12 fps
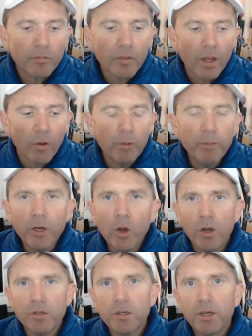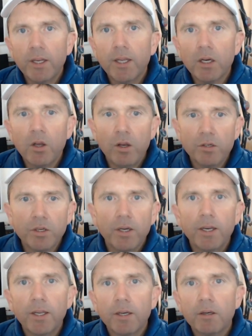we've been cost cutting
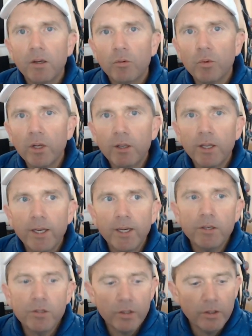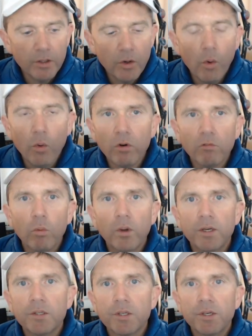and really getting to the core of what
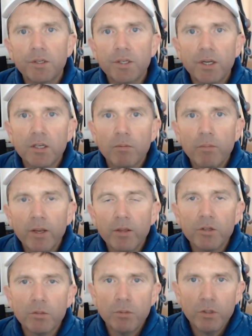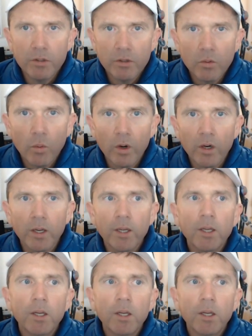it's going to take to make this business work.